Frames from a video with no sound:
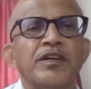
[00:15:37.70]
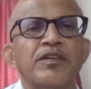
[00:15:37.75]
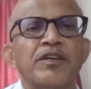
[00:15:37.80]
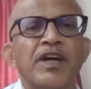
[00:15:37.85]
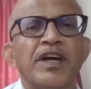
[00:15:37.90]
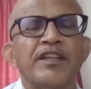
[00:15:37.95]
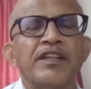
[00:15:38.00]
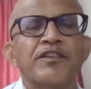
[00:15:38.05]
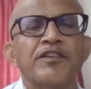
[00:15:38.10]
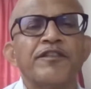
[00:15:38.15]

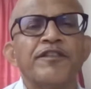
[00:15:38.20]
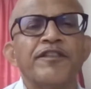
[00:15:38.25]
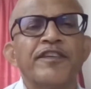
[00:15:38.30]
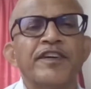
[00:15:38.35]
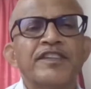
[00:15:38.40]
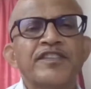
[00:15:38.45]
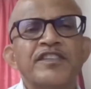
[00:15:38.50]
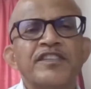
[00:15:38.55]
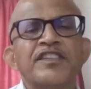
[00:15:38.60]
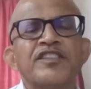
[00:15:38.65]
and the
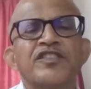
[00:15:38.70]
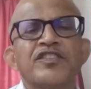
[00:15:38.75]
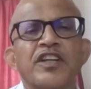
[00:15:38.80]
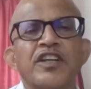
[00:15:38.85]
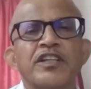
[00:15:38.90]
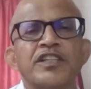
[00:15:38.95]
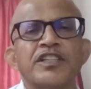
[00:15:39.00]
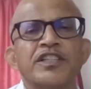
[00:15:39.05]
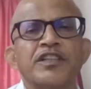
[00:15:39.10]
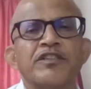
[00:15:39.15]
first
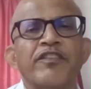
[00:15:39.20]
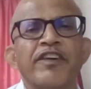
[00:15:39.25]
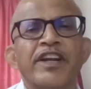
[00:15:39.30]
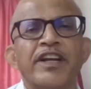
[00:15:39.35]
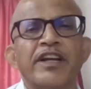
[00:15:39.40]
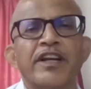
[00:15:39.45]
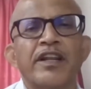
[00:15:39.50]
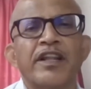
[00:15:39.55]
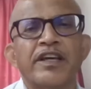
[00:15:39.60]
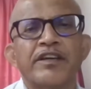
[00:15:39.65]
installation
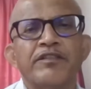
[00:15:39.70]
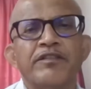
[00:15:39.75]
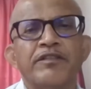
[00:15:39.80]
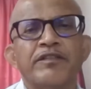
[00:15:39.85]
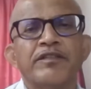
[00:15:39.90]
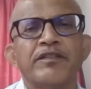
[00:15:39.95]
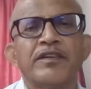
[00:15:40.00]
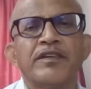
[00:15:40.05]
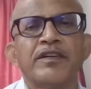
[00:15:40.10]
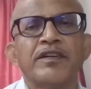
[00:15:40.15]
went live
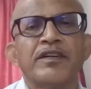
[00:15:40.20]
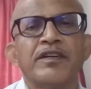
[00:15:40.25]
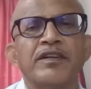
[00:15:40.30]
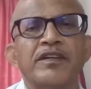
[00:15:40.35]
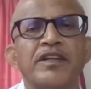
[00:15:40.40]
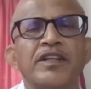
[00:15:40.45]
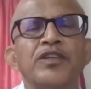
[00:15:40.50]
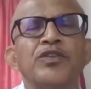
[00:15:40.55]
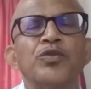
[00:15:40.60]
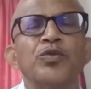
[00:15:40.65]

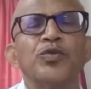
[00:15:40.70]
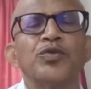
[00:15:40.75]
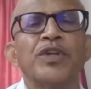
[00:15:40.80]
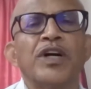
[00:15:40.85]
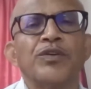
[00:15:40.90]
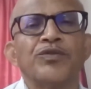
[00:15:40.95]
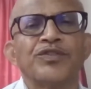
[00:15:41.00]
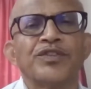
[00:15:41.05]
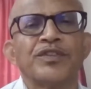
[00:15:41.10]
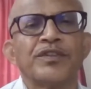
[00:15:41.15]
in
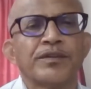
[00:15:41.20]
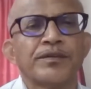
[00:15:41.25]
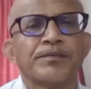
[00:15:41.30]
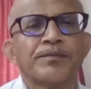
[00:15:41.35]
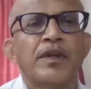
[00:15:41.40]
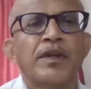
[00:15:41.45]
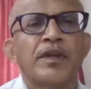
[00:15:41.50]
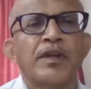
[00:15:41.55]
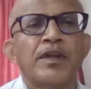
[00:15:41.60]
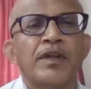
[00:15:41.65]
2000.
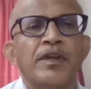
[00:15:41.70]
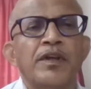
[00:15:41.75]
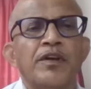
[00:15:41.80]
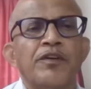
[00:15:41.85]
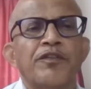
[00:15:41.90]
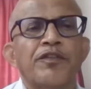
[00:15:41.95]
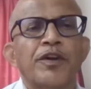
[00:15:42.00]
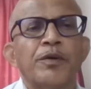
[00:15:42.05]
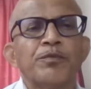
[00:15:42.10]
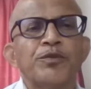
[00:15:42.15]

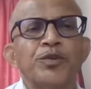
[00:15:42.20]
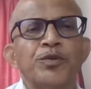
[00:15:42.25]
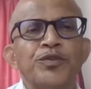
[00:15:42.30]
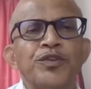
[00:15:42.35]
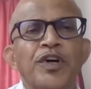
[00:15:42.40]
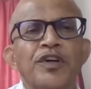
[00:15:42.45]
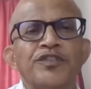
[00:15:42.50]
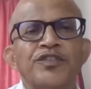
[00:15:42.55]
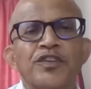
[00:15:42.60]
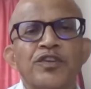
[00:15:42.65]
From
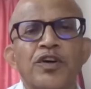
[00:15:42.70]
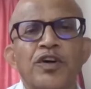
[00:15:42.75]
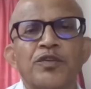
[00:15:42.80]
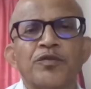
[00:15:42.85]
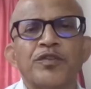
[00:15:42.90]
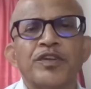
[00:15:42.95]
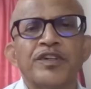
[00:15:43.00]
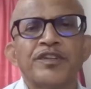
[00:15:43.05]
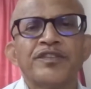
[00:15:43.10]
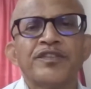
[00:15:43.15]
2000
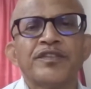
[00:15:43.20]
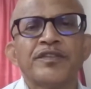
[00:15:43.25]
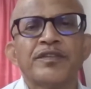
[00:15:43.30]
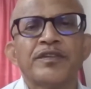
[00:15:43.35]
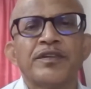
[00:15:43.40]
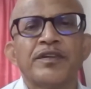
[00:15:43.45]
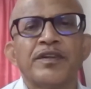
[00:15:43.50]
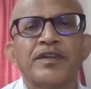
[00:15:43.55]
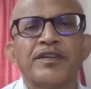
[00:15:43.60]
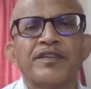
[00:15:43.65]
onwards,
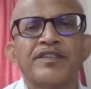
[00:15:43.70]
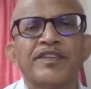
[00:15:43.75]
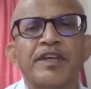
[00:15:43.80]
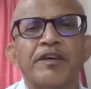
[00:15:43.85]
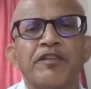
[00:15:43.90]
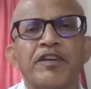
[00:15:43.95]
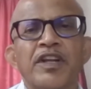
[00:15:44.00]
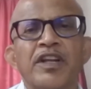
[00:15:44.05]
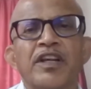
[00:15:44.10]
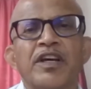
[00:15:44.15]

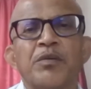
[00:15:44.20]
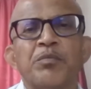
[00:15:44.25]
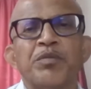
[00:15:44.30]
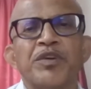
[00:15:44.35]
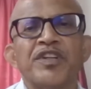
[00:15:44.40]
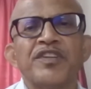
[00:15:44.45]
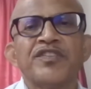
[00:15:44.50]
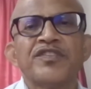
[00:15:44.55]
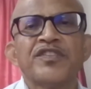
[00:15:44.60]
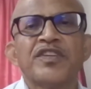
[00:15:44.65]
several
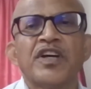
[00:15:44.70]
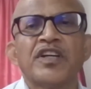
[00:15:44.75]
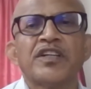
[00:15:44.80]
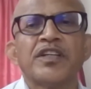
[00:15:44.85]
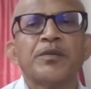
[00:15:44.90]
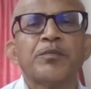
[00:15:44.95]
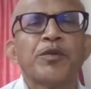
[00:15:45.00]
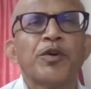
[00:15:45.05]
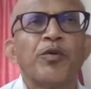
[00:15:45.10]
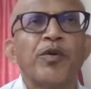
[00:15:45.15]
companies
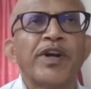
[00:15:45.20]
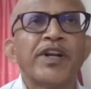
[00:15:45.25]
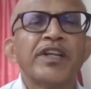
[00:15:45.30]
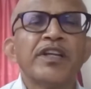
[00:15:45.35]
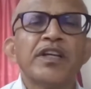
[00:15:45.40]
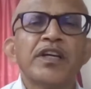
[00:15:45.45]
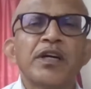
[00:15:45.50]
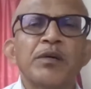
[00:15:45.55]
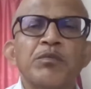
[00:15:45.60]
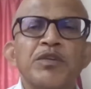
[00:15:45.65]
started
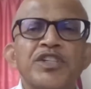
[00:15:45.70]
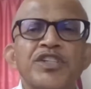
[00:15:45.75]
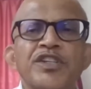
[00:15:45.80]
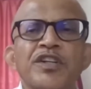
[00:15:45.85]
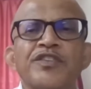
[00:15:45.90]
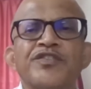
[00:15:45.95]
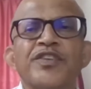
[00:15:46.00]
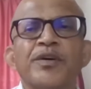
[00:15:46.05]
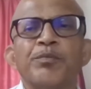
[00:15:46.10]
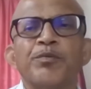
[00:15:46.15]
providing commercial
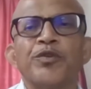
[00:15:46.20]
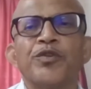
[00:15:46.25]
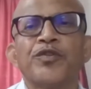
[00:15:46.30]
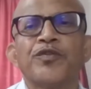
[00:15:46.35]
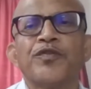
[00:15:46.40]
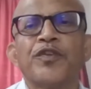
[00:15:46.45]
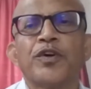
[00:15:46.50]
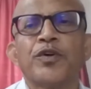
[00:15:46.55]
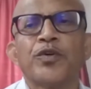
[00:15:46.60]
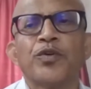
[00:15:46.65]
support
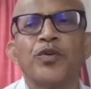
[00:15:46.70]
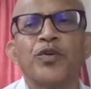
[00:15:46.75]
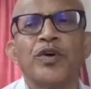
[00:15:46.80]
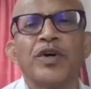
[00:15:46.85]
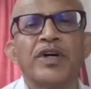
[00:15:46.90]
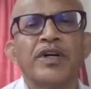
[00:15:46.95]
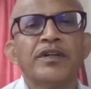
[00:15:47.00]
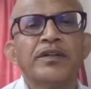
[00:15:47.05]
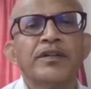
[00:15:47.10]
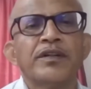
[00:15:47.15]
for
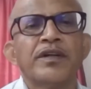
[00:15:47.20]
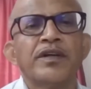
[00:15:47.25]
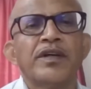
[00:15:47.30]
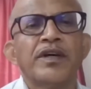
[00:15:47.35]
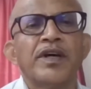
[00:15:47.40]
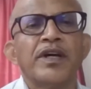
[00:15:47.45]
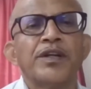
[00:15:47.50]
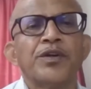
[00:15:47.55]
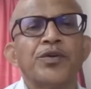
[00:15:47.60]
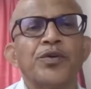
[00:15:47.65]
Koha,
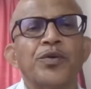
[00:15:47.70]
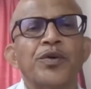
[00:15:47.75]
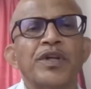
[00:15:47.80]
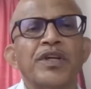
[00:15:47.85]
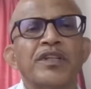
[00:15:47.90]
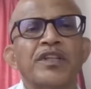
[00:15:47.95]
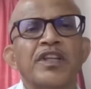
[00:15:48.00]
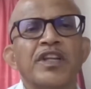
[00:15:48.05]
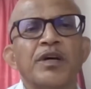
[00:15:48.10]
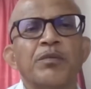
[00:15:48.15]
and today
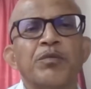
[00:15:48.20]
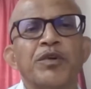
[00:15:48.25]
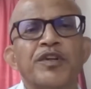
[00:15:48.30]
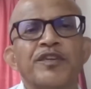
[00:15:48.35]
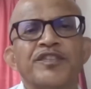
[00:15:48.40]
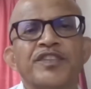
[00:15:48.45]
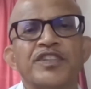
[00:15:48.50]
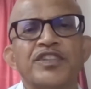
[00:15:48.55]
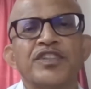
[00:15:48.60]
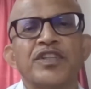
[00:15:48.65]
the number of
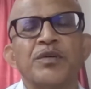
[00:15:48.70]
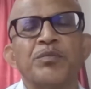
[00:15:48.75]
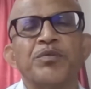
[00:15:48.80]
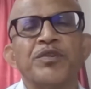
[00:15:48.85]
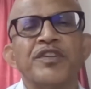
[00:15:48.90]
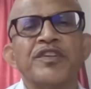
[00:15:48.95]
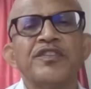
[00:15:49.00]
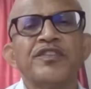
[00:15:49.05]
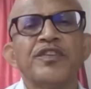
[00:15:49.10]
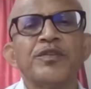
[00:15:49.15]
such
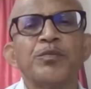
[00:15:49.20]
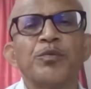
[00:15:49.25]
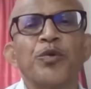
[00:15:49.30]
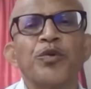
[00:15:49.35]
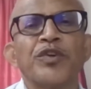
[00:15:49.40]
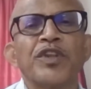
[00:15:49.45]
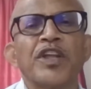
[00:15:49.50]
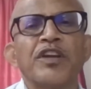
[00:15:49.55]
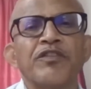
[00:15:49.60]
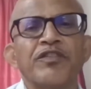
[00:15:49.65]
companies is more
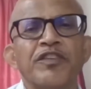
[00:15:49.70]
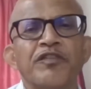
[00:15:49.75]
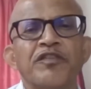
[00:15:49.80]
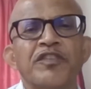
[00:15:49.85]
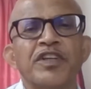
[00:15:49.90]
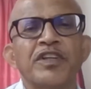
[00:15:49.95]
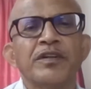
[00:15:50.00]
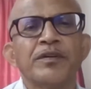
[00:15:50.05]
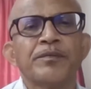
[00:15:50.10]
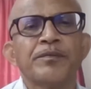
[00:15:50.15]
than
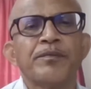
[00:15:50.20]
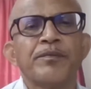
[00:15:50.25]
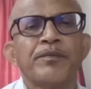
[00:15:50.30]
50.